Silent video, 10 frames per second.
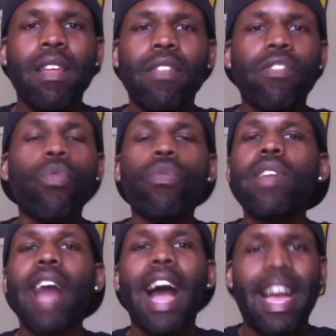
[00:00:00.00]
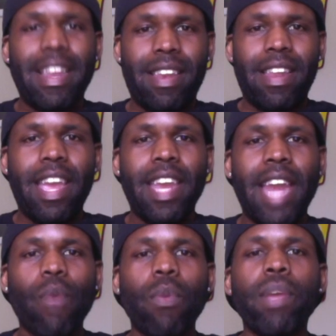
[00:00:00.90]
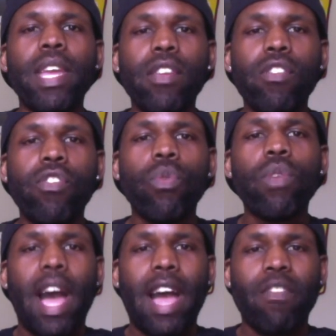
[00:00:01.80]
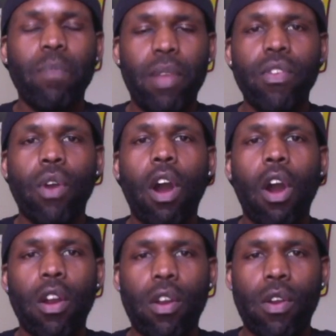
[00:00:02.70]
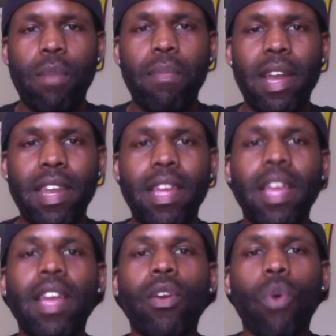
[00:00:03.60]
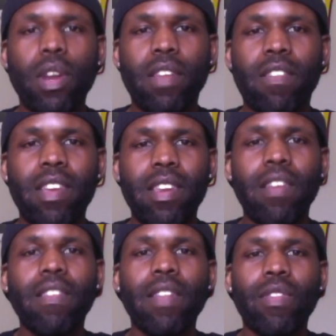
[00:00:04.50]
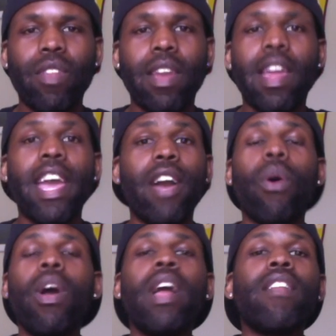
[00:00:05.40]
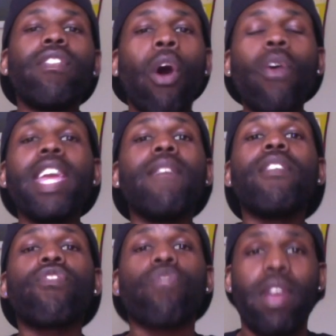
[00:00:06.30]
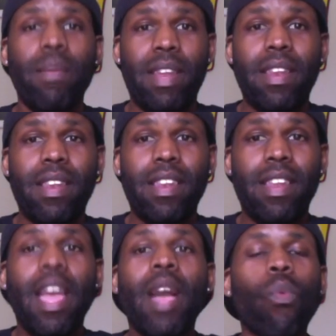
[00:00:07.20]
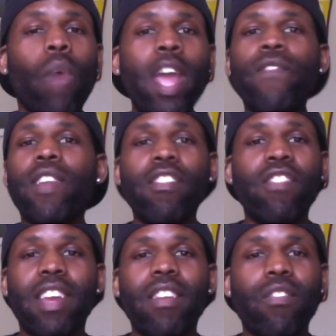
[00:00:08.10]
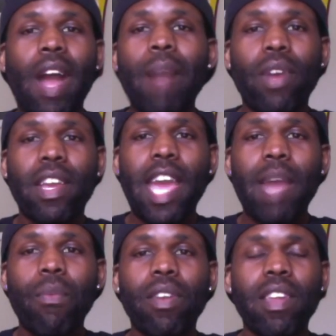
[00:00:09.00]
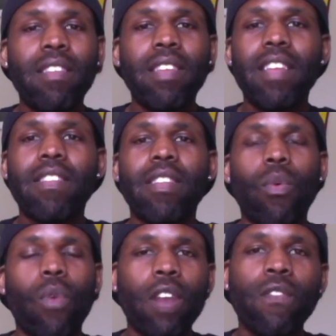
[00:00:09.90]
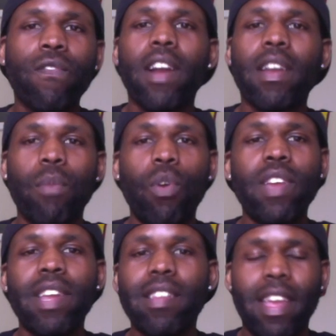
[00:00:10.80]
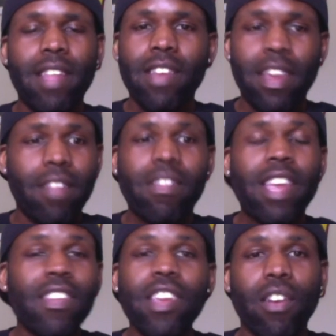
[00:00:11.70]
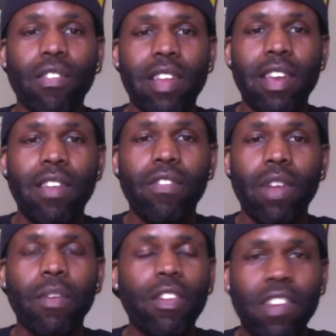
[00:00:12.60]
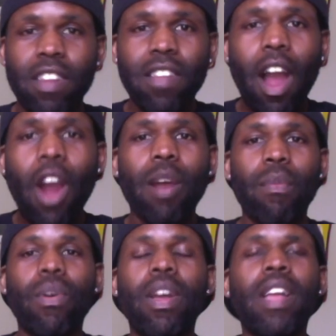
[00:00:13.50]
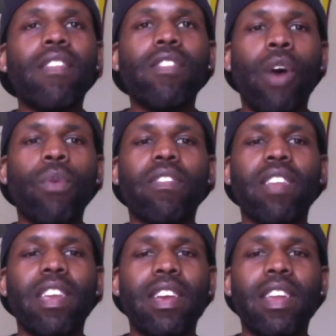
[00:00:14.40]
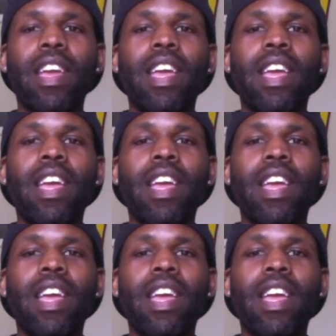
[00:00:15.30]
Do not, and I repeat, do not spend your hard earned money going to see this in theater. Hell, don't even stream it. Wait for this shit to drop on cable. This is the worst fucking movie in 10 years. 10 years, ladies and gentlemen. This shit is horrible. Don't see it.